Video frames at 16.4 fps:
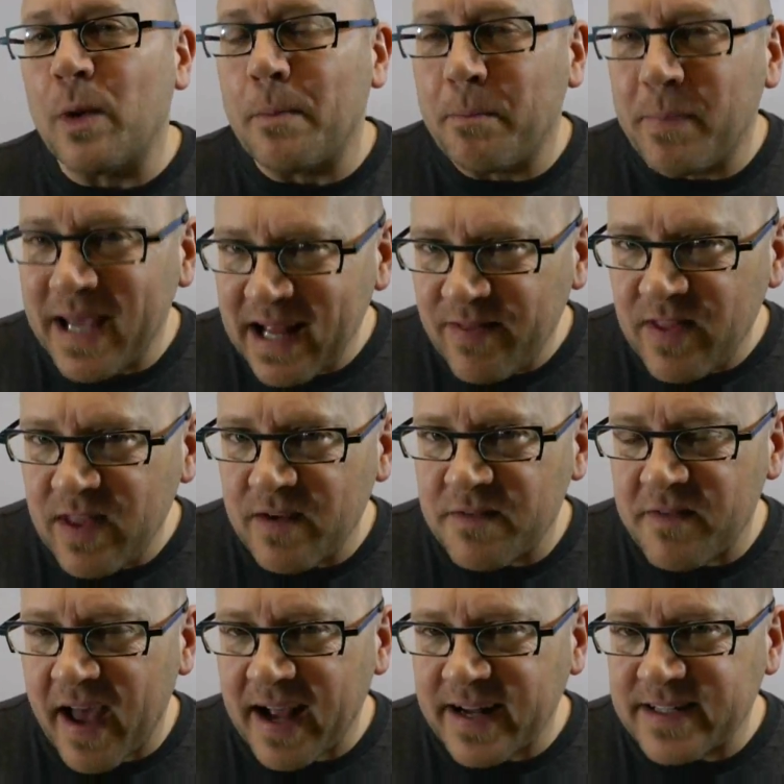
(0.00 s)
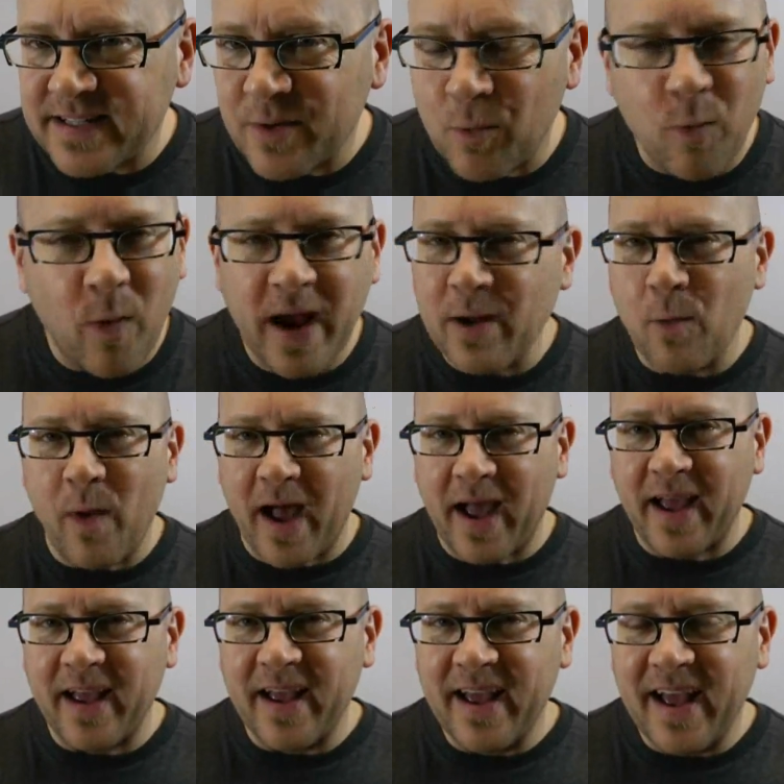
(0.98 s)
repeat the effect right
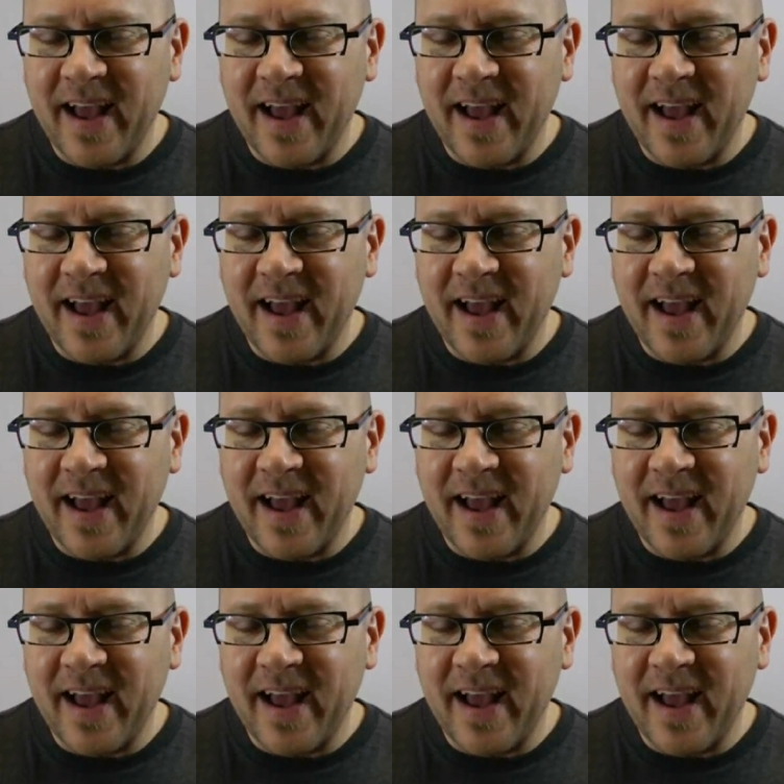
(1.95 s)
away.